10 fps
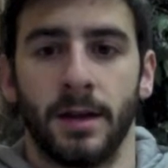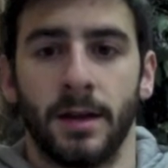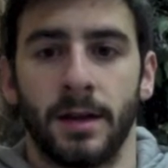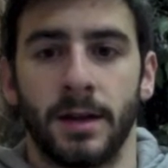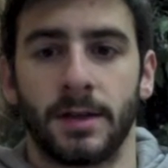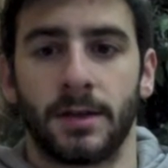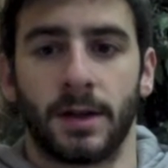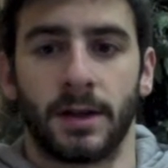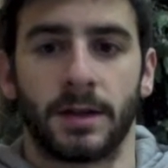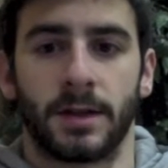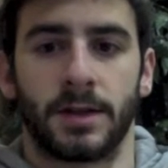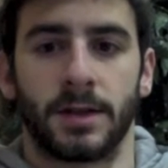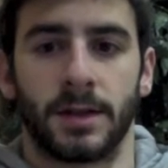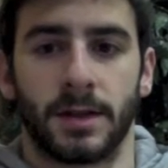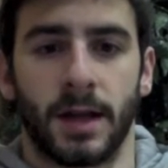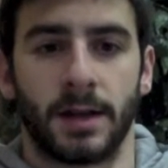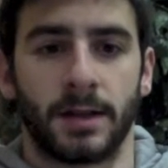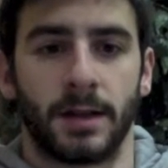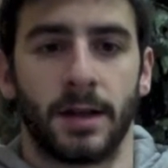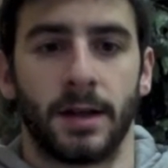These are things such as
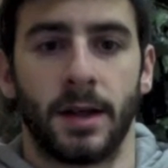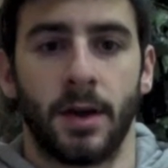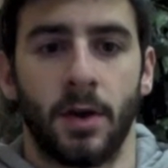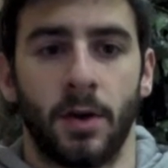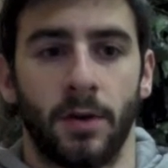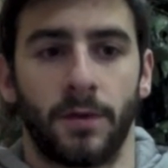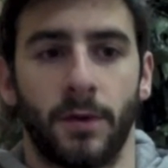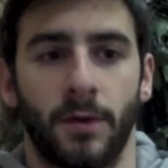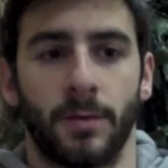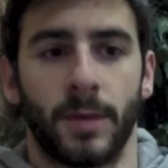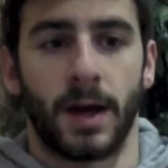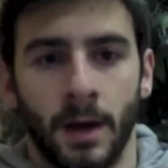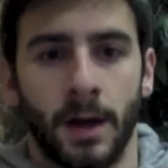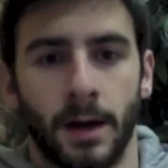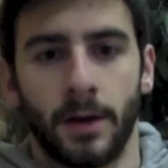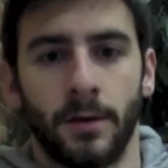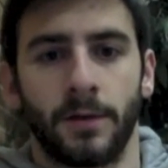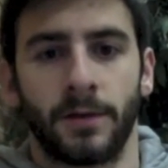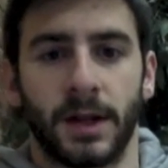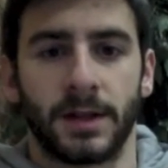intense light or a foreign body. Another
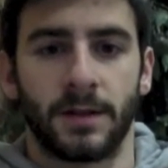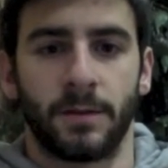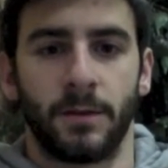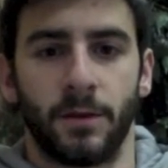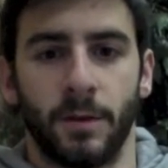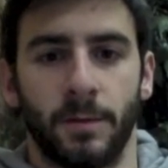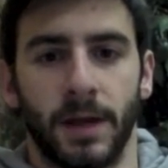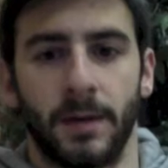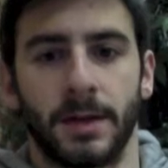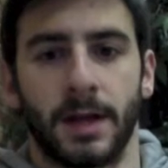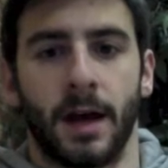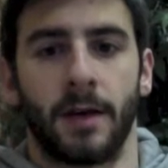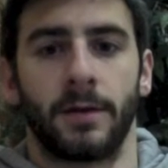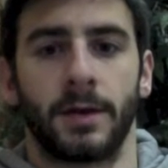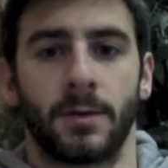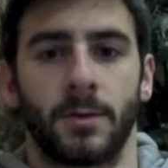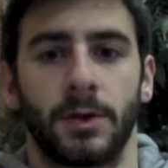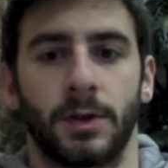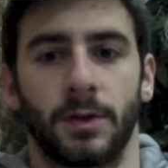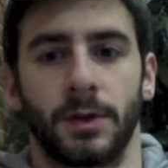reflexive movement babies have is
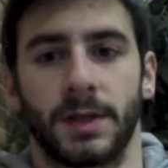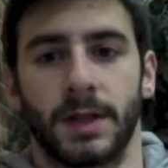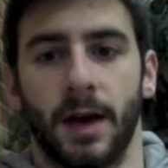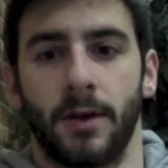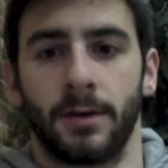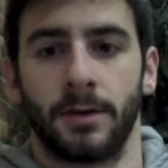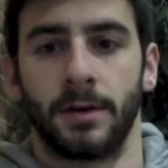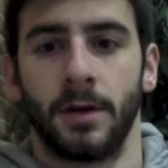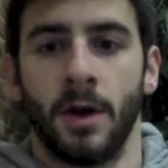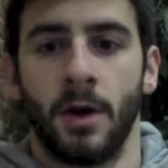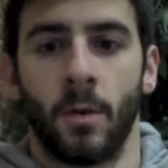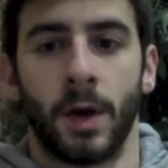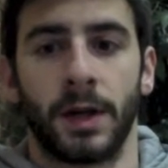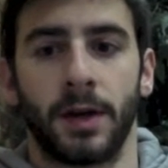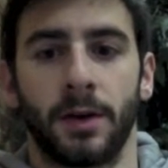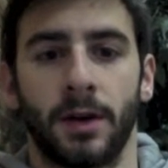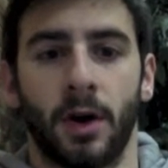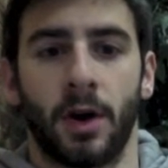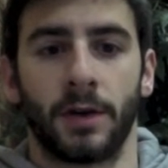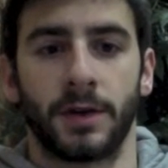one towards sound. When hearing an
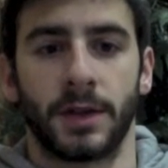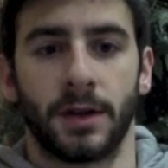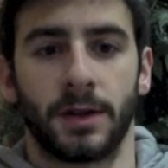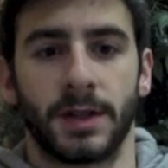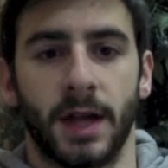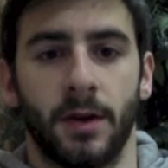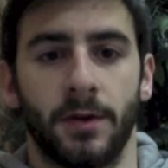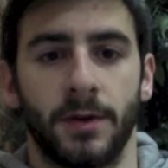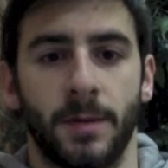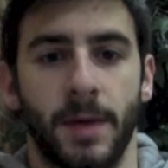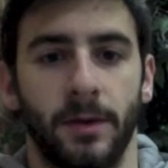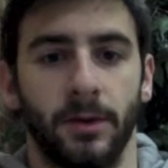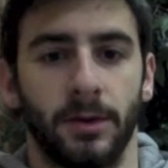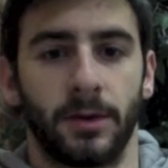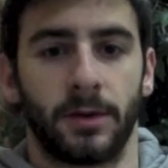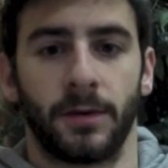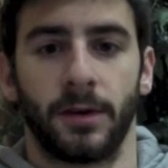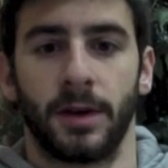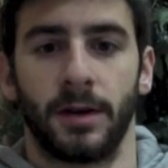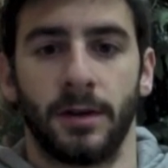off-centered sound, the baby will look for it.